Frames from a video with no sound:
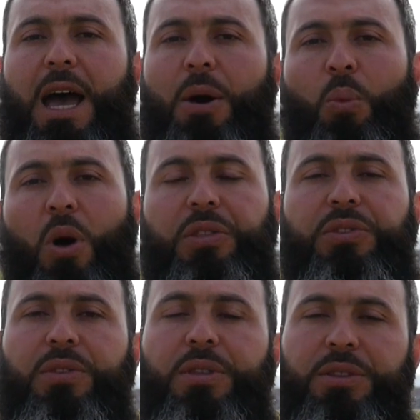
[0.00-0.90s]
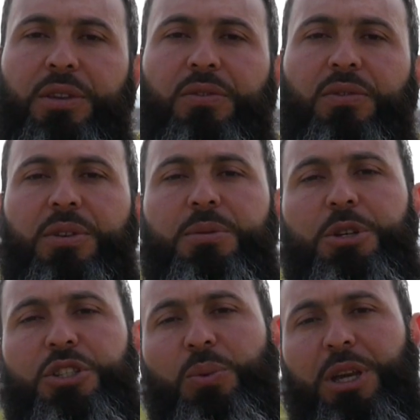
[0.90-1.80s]
what the difference
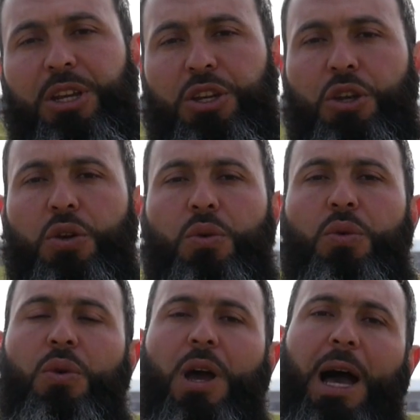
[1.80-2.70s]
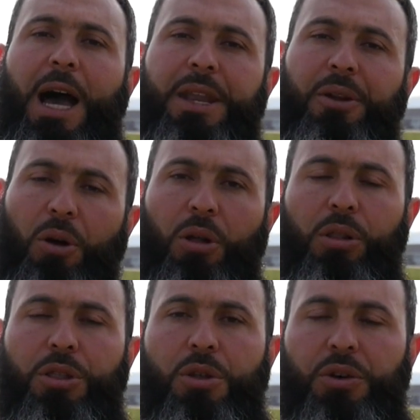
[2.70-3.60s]
between new and
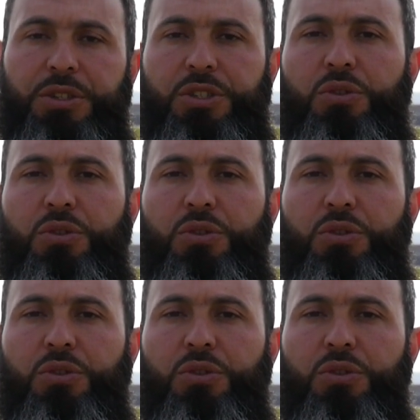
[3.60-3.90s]
old noise.